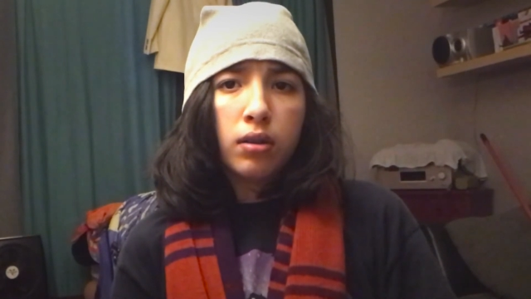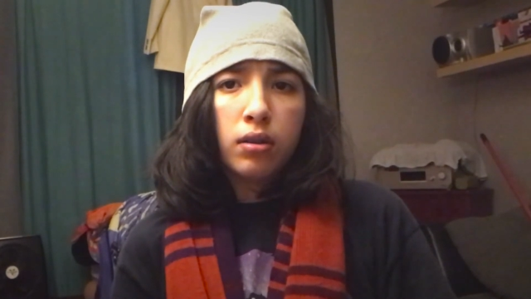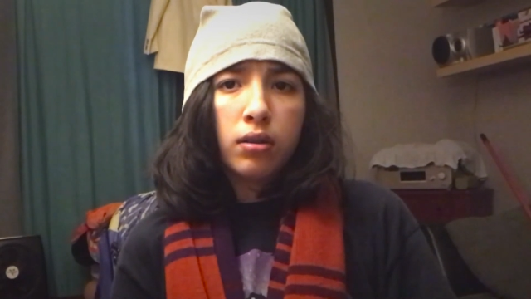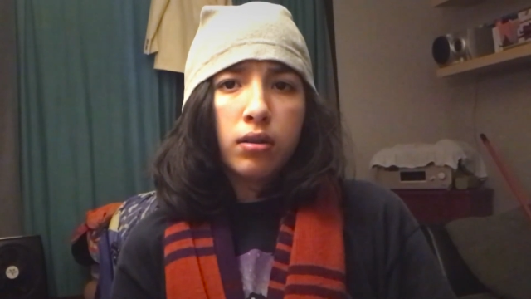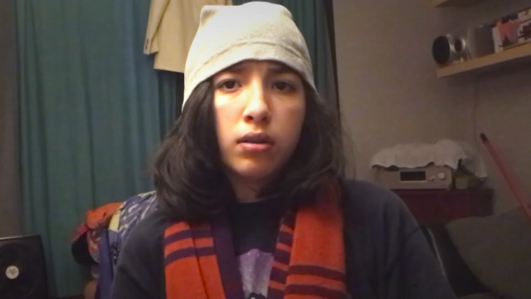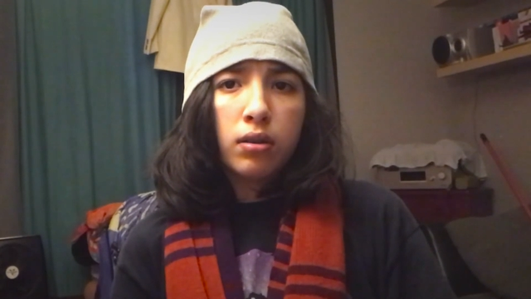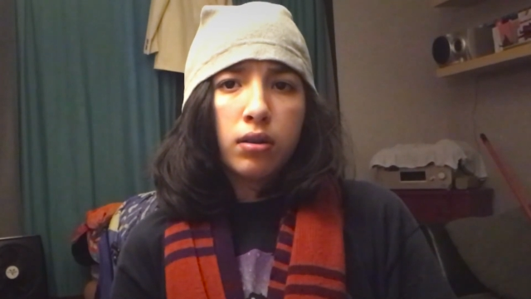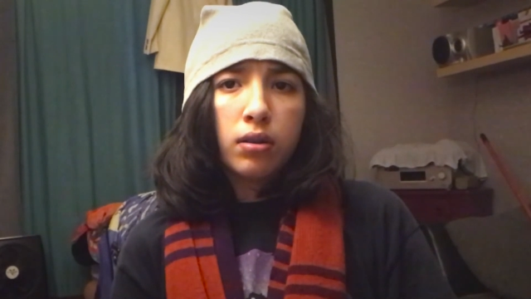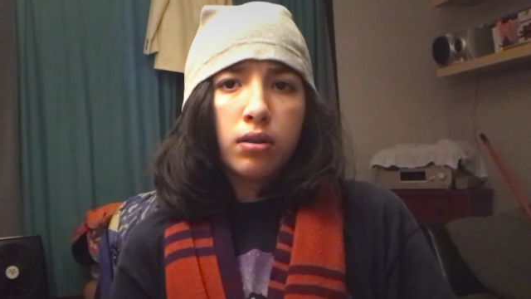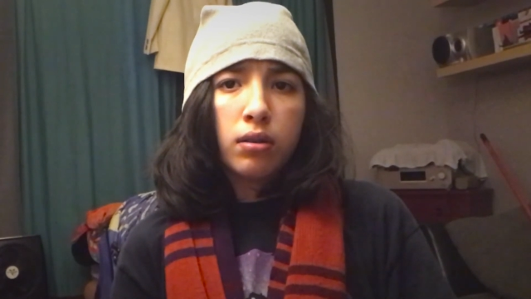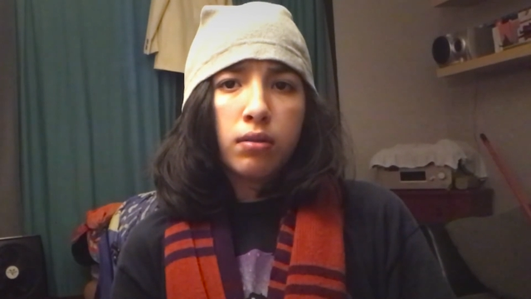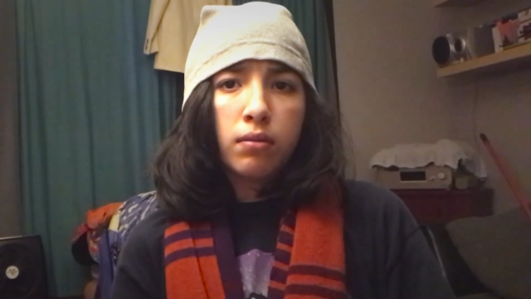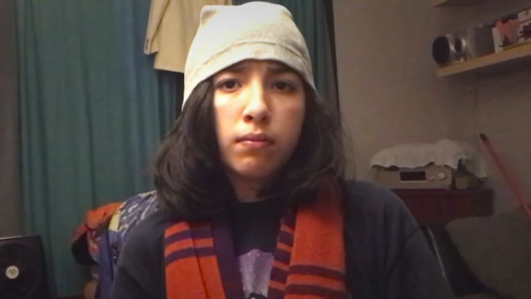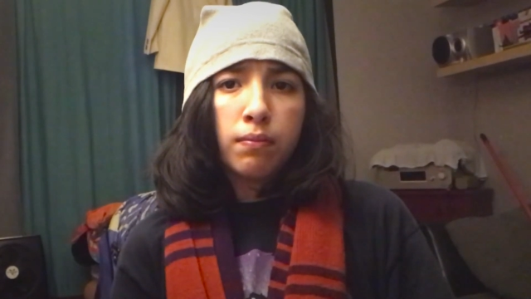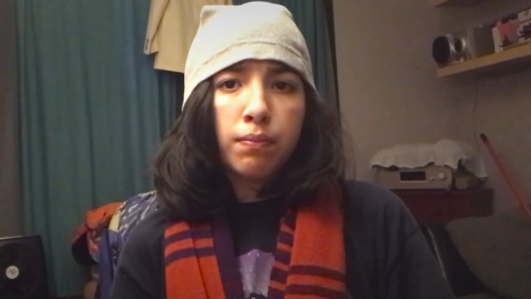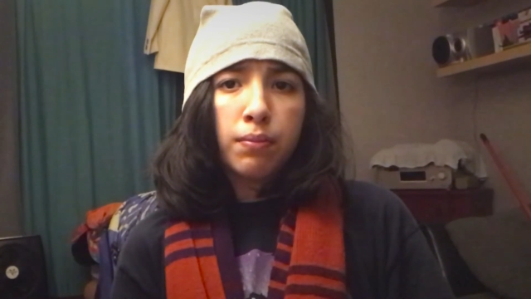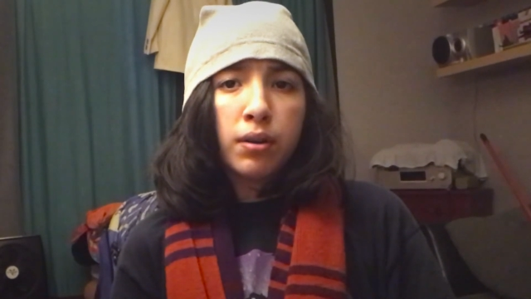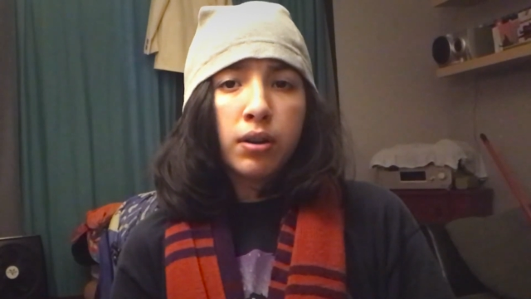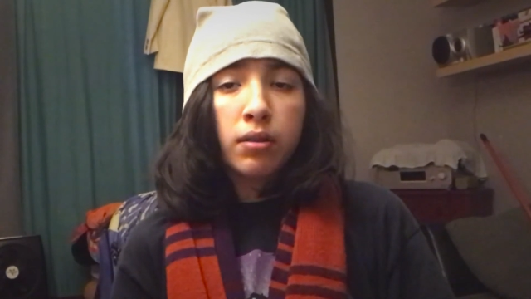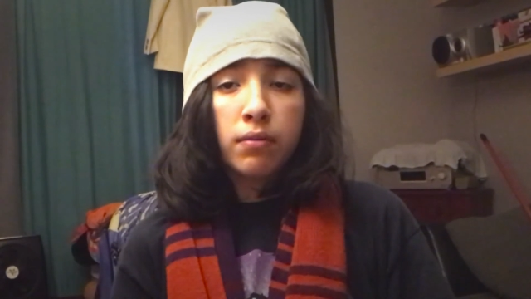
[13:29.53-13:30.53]

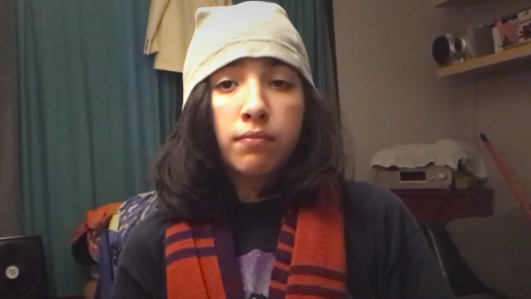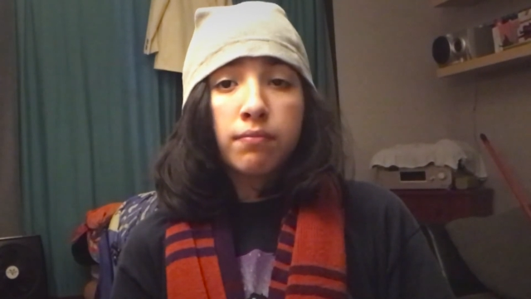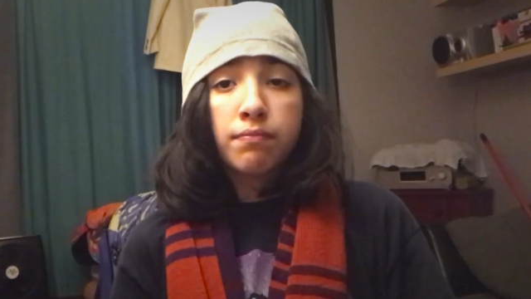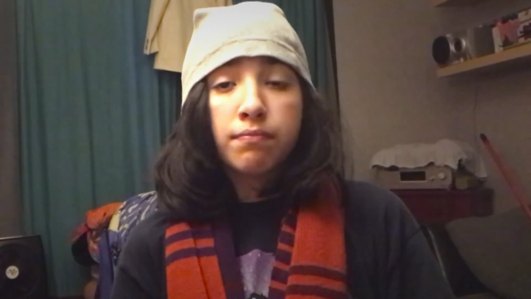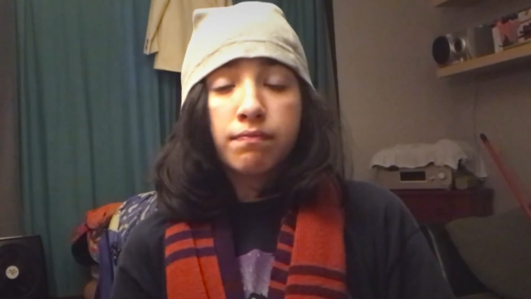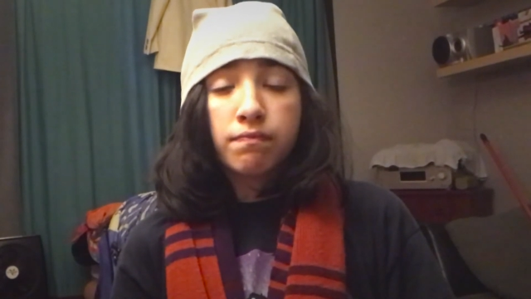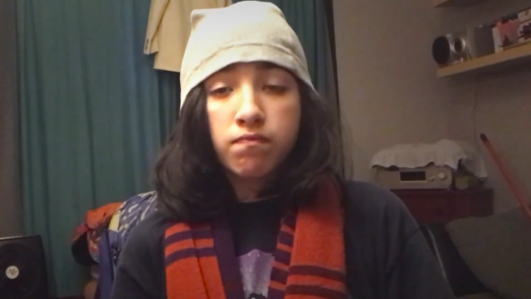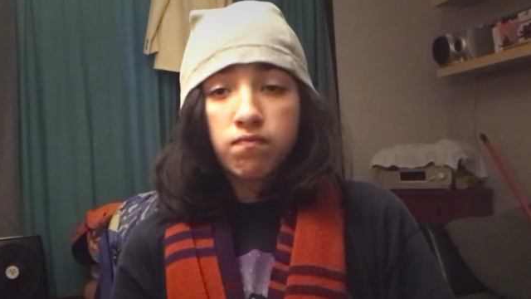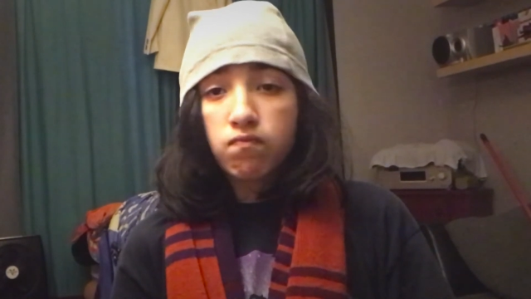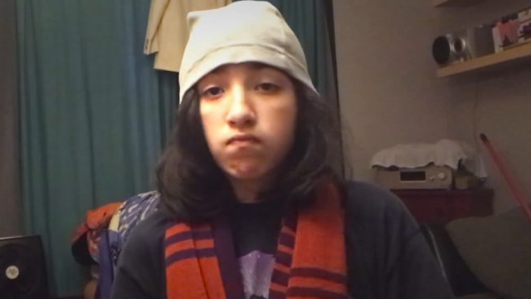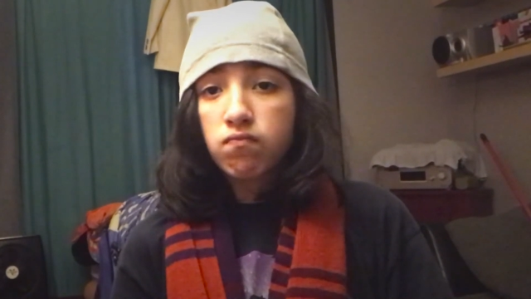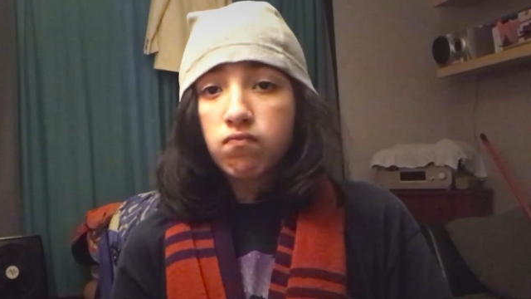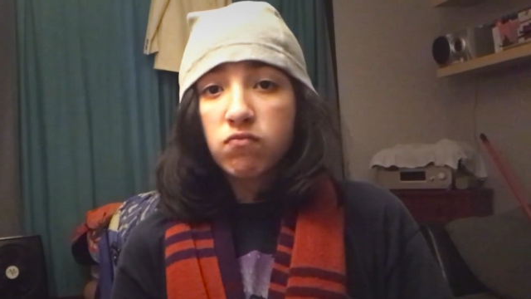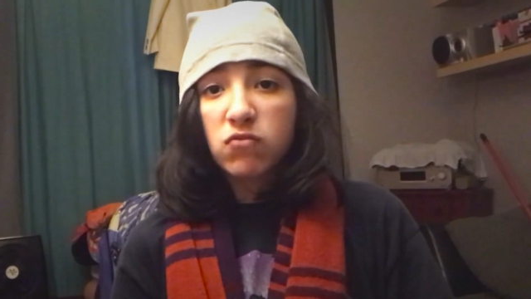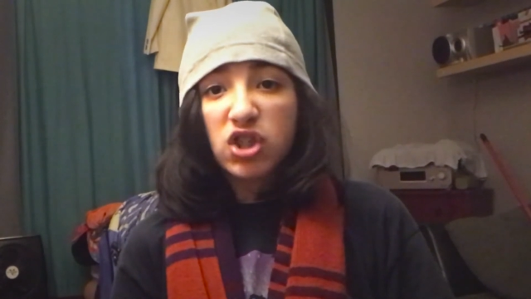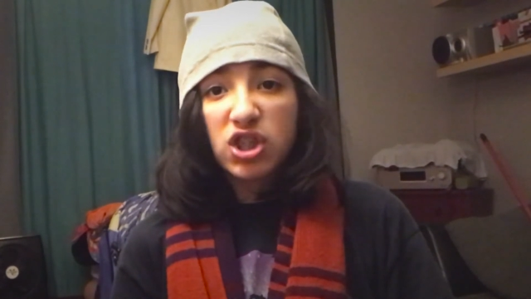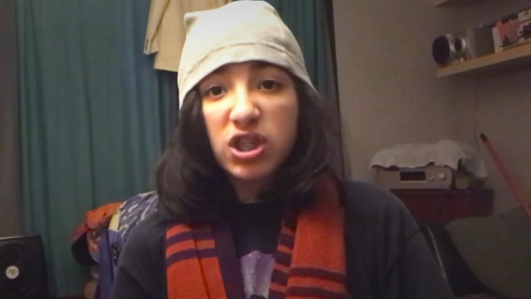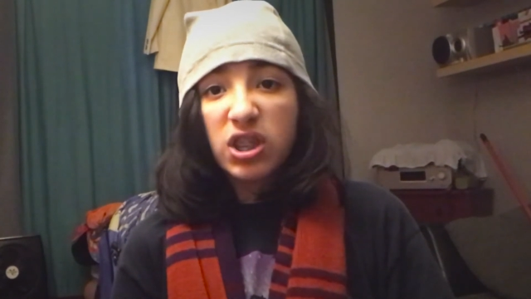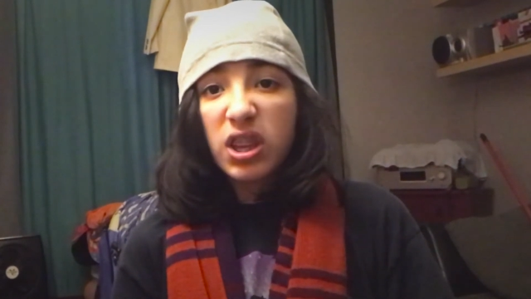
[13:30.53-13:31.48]
But Season